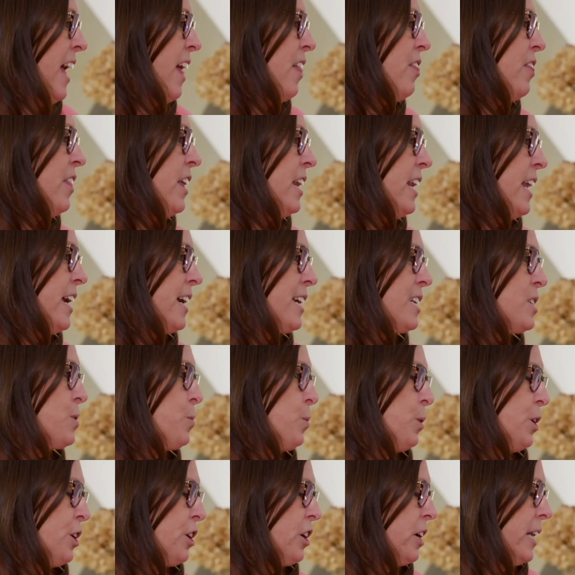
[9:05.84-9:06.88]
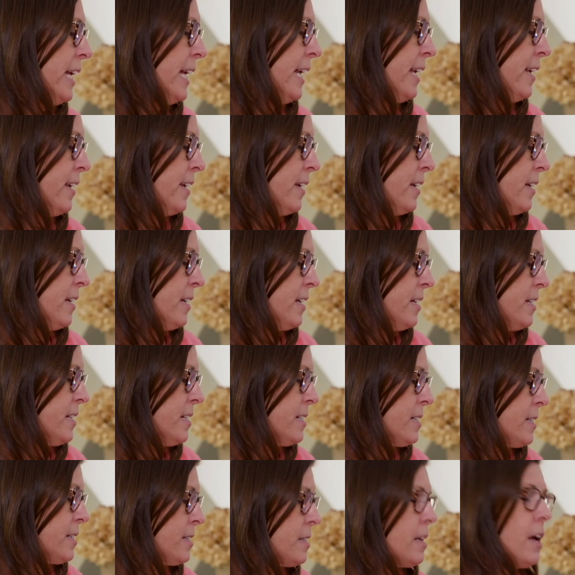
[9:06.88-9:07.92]
The next word
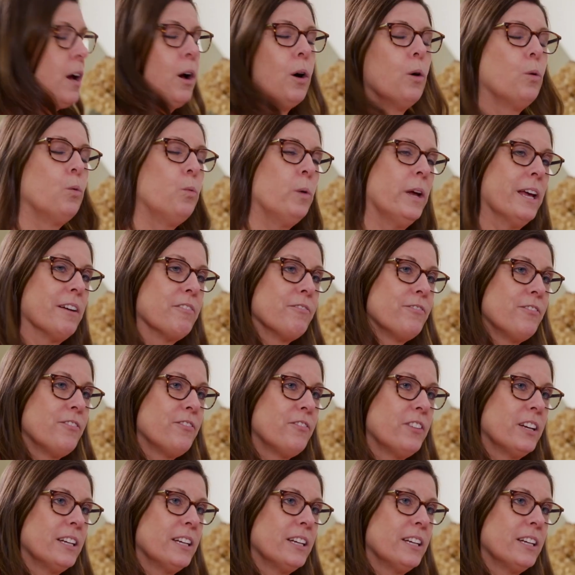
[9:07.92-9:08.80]
is whiff.